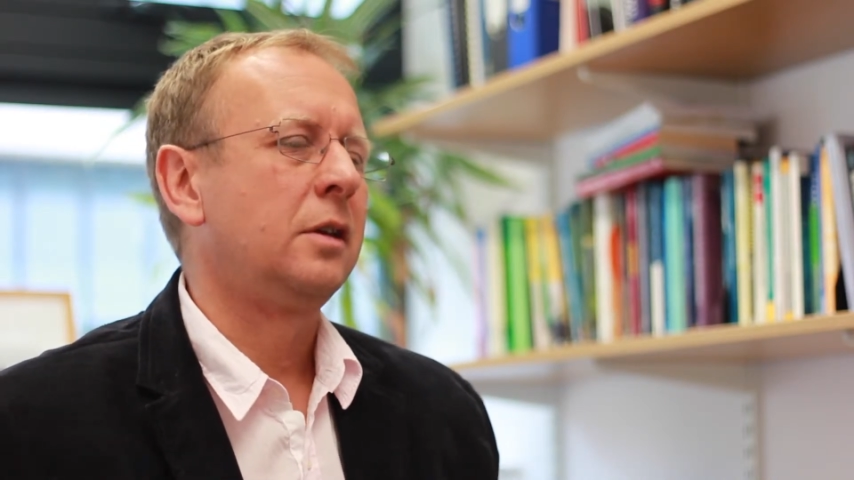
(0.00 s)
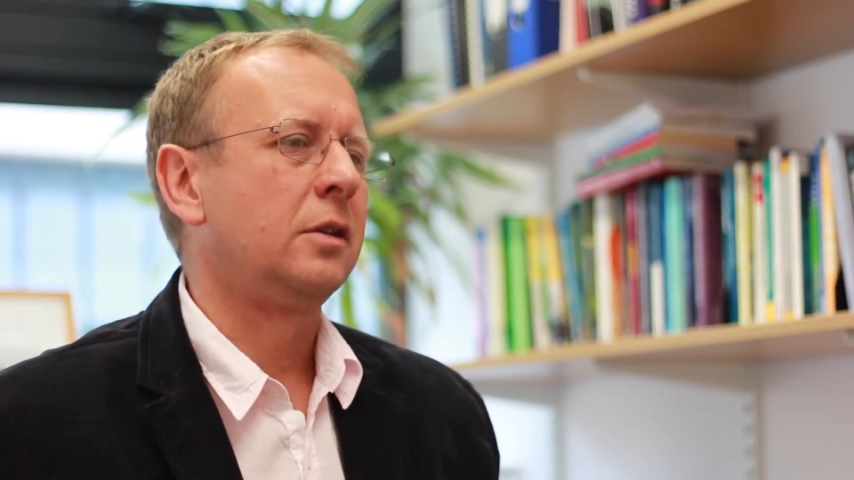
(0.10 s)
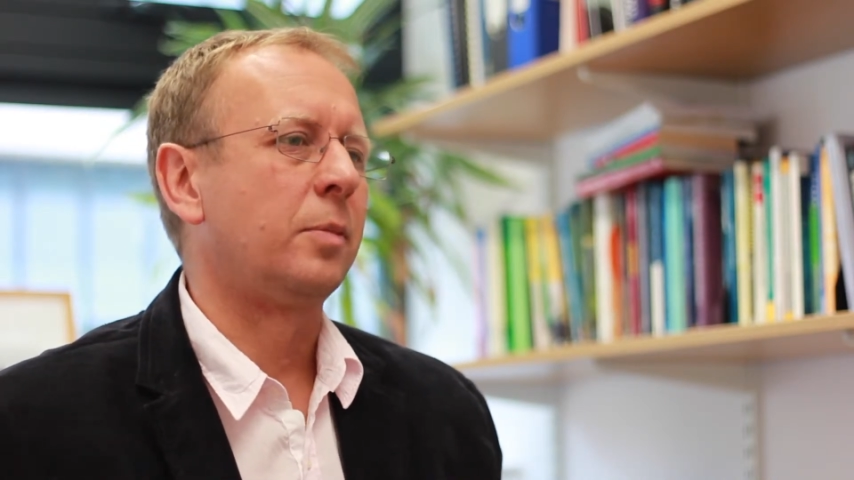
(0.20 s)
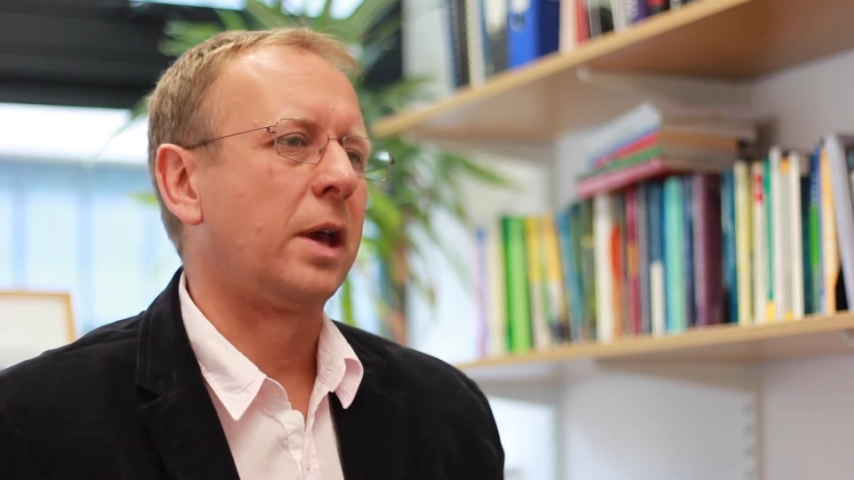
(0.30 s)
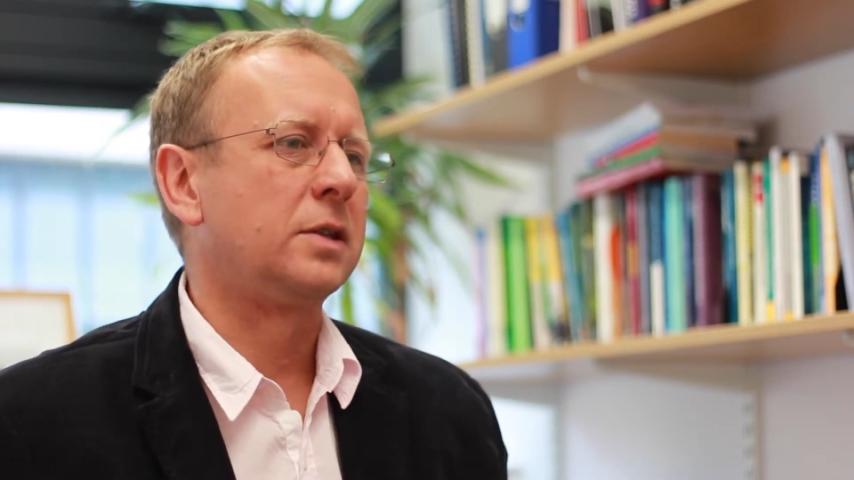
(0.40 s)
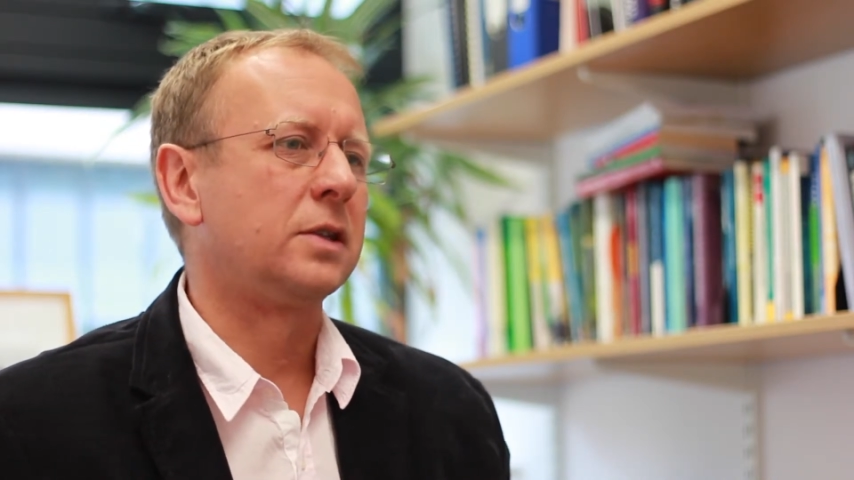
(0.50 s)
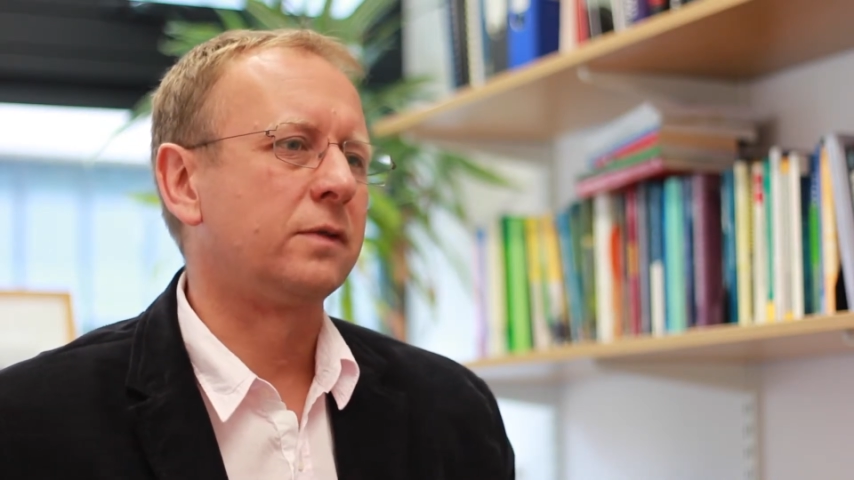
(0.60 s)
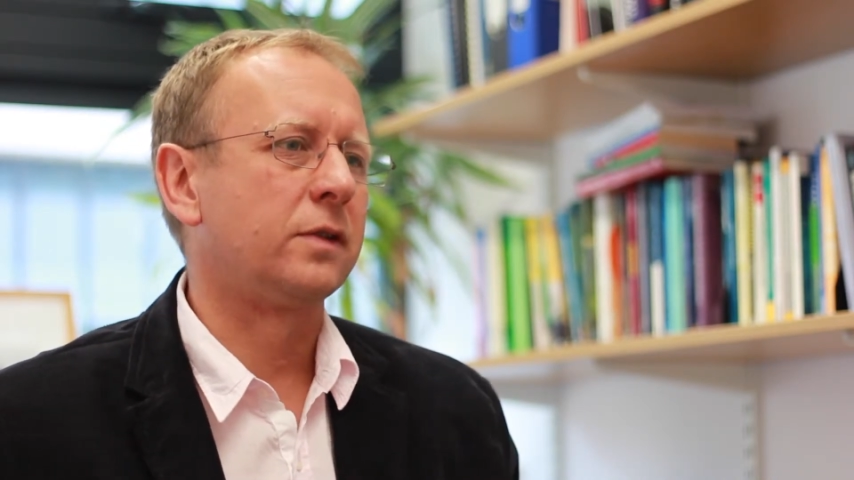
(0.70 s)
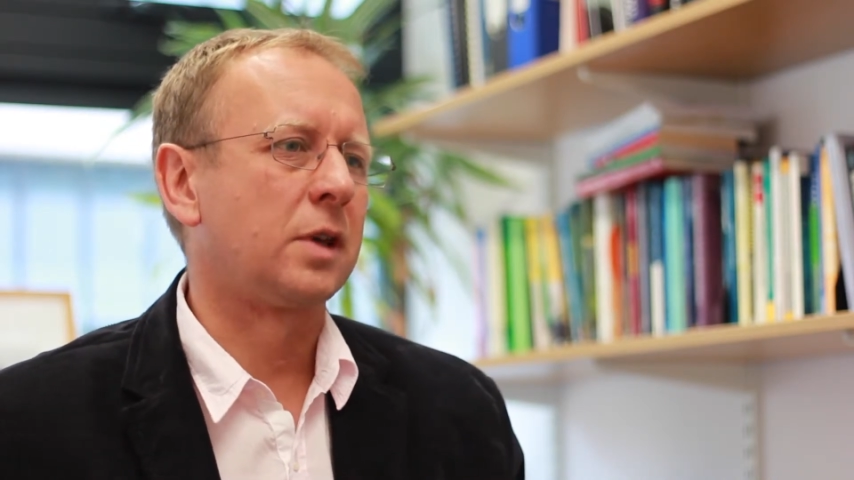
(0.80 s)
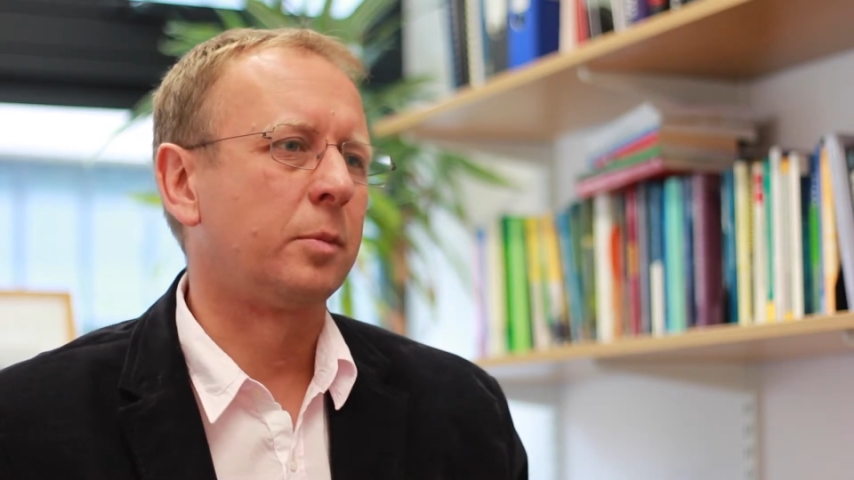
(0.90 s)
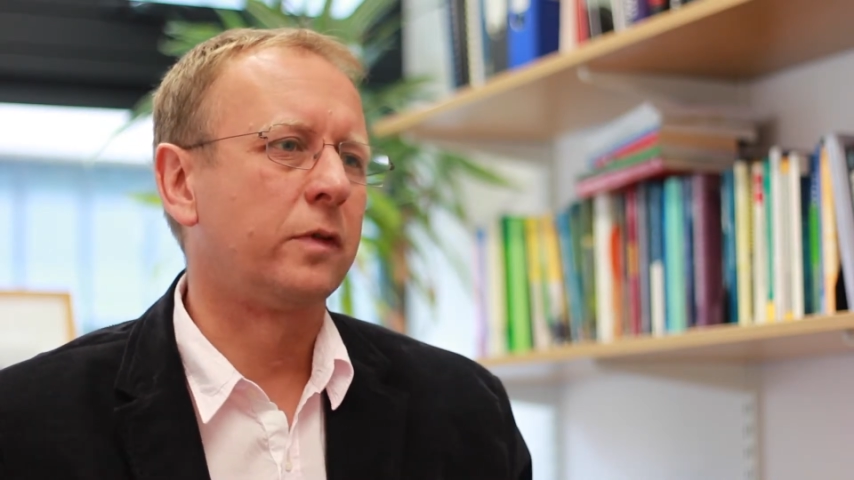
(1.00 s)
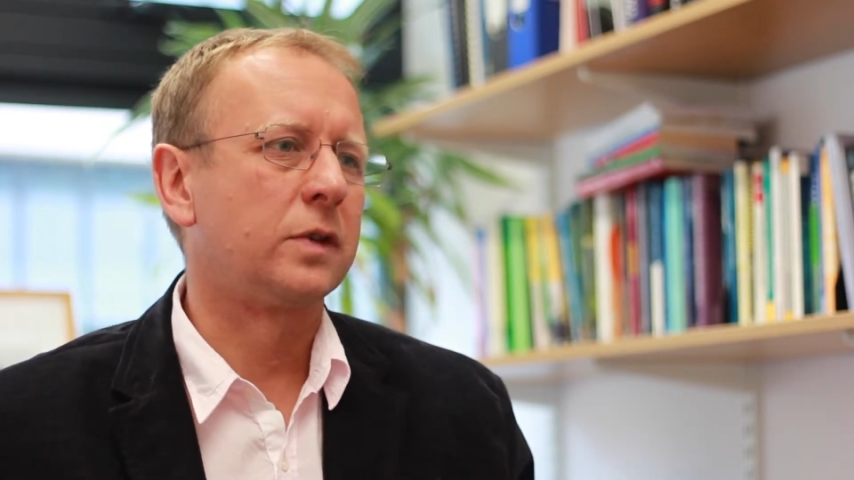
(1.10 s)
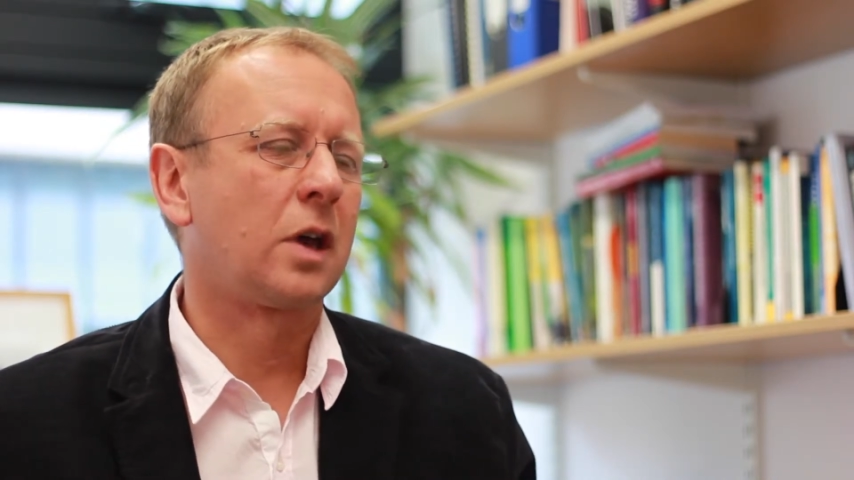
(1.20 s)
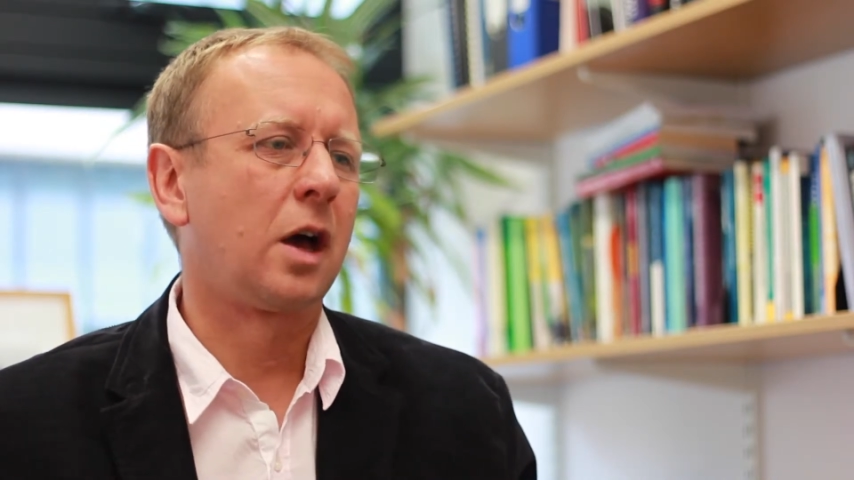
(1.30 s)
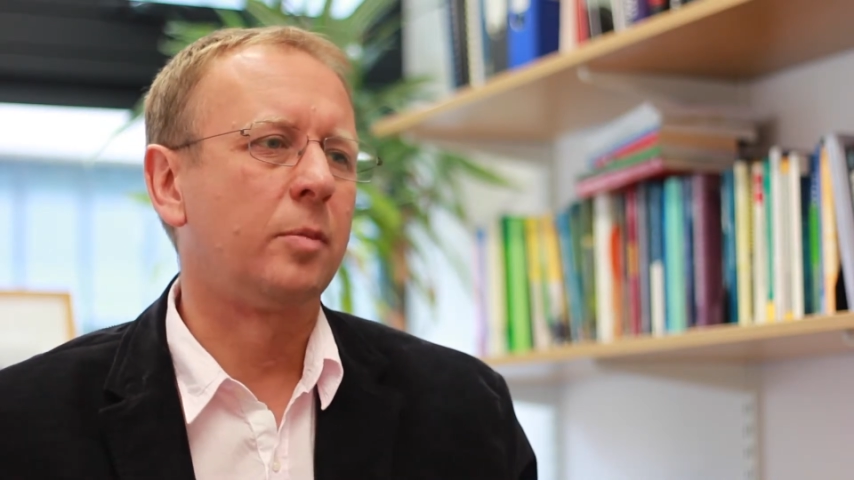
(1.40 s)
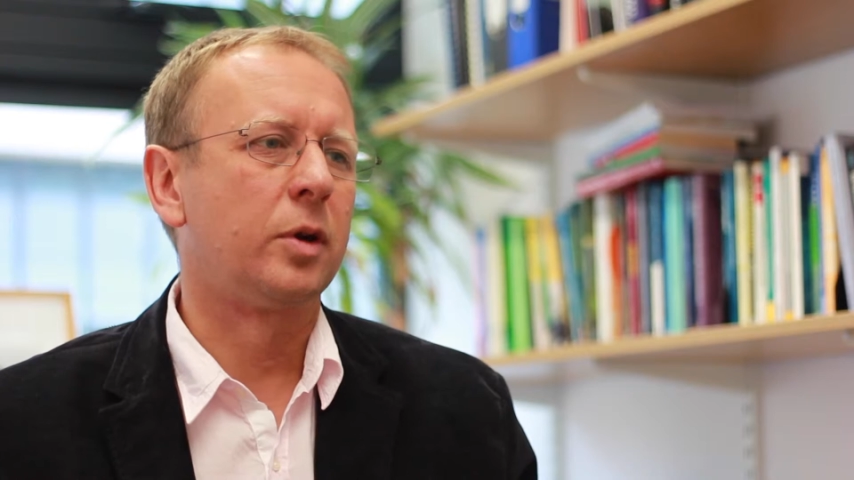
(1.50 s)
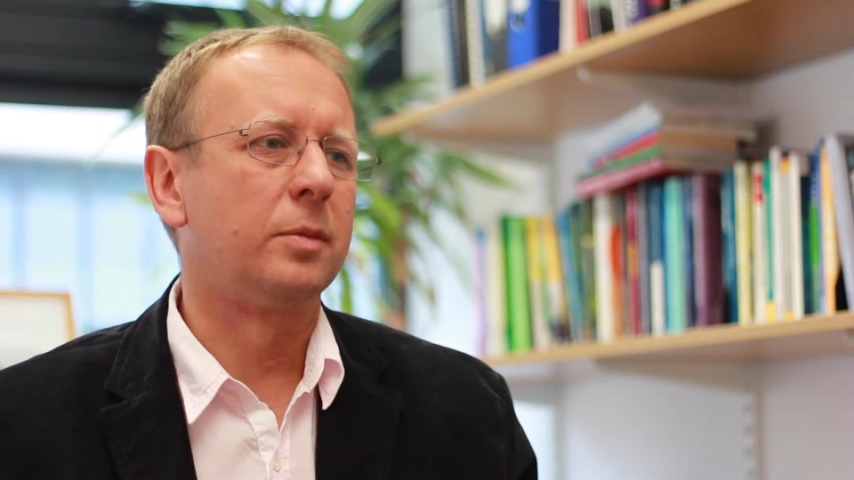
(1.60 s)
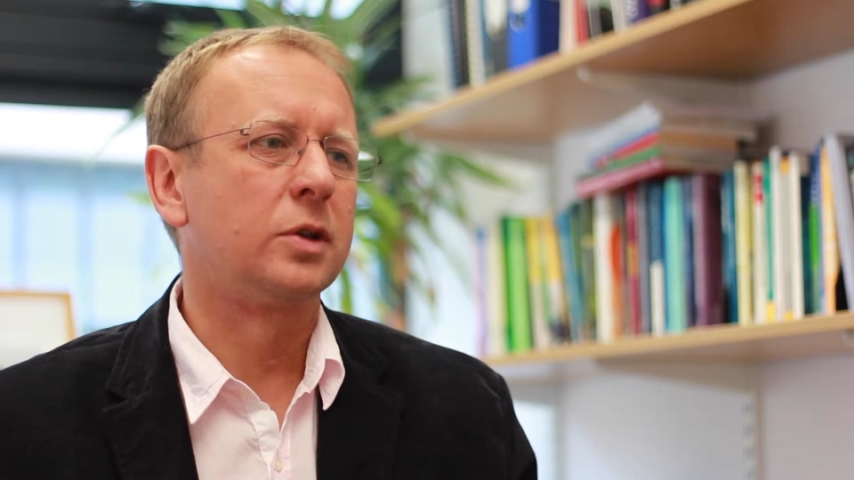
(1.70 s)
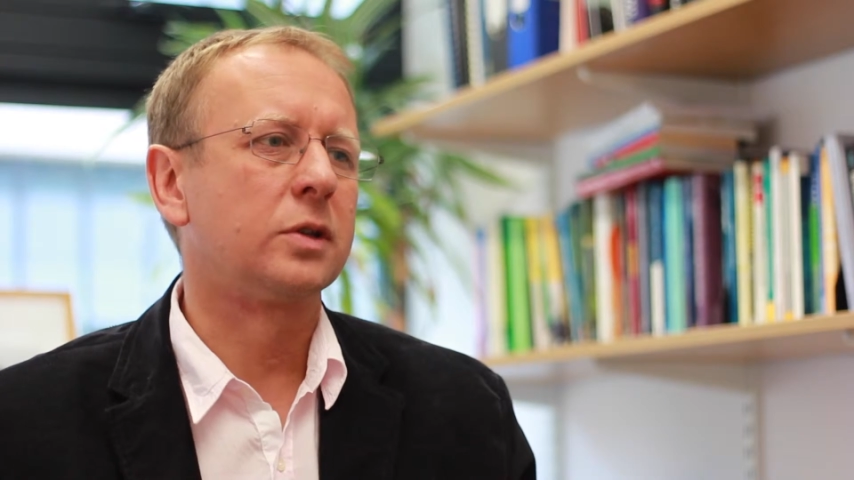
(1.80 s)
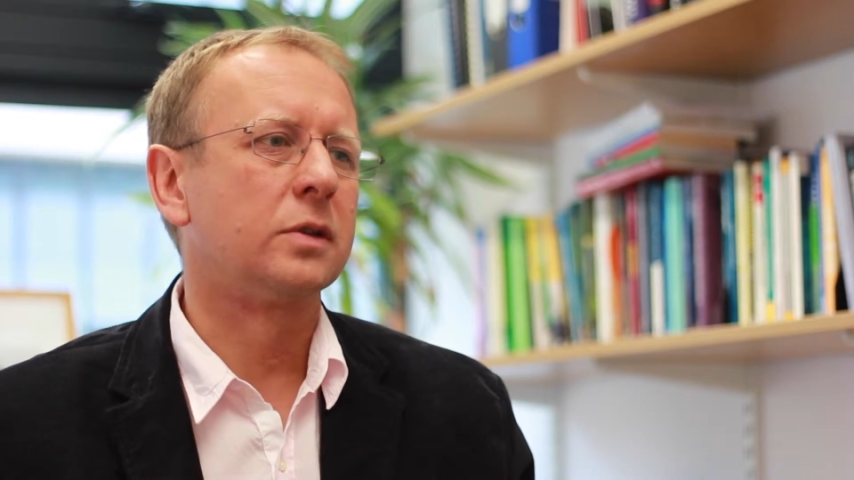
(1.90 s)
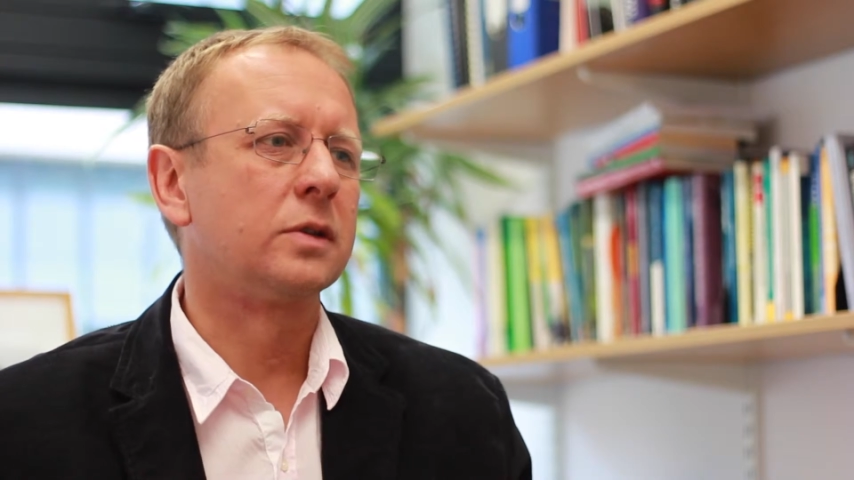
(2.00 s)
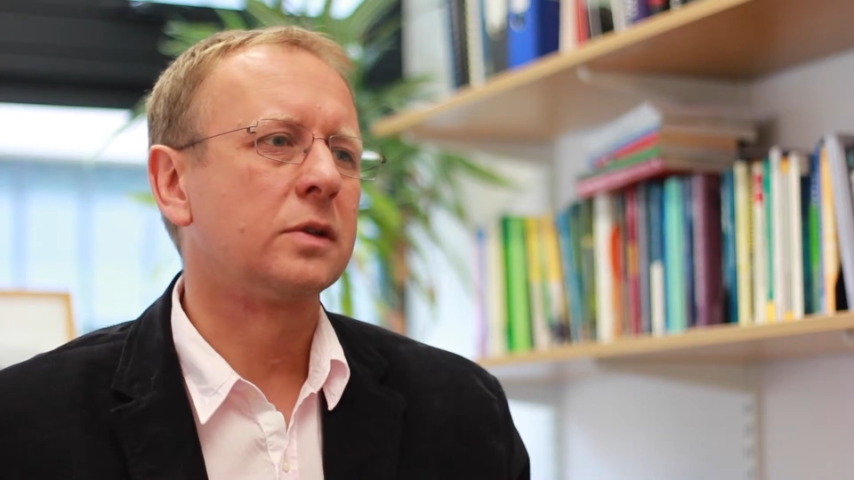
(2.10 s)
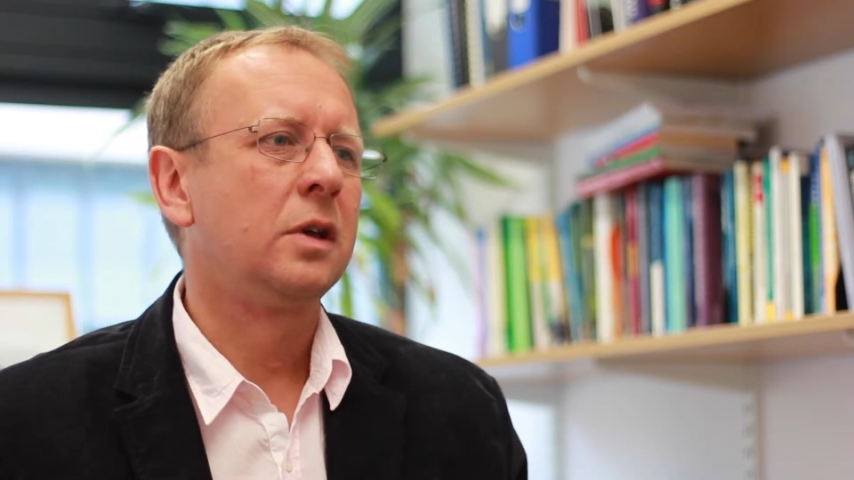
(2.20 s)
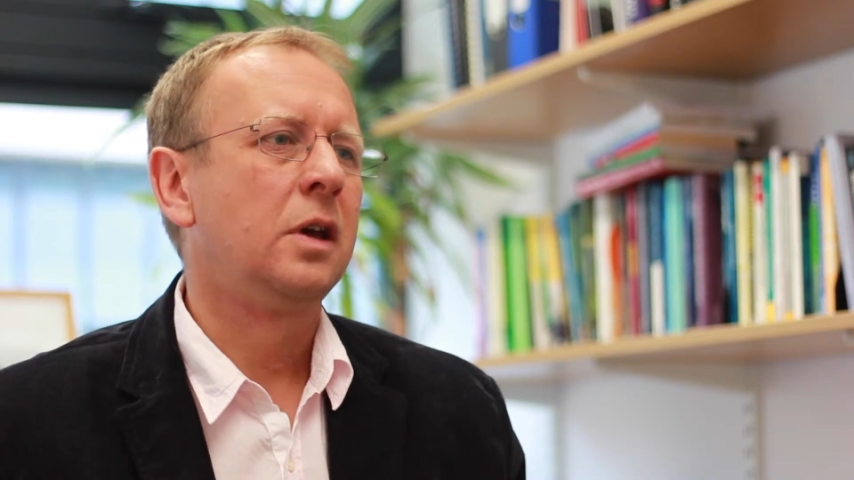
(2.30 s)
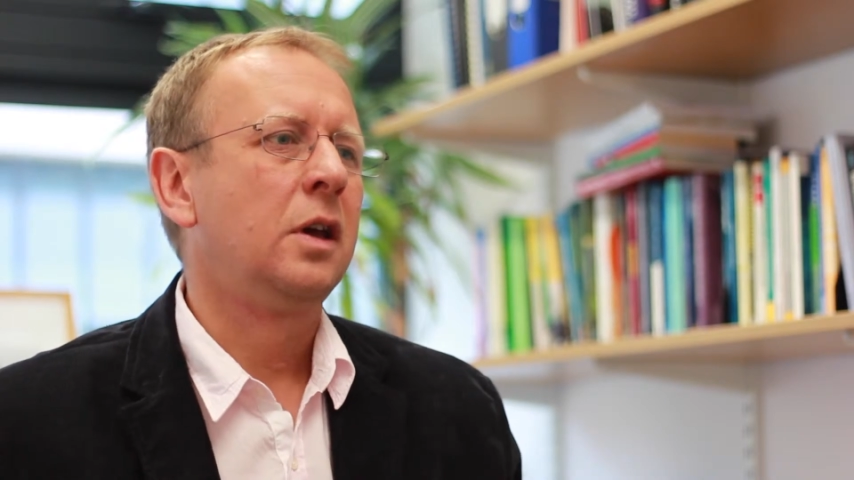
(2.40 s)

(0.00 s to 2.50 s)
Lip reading: the basis for some of its carbon emissions.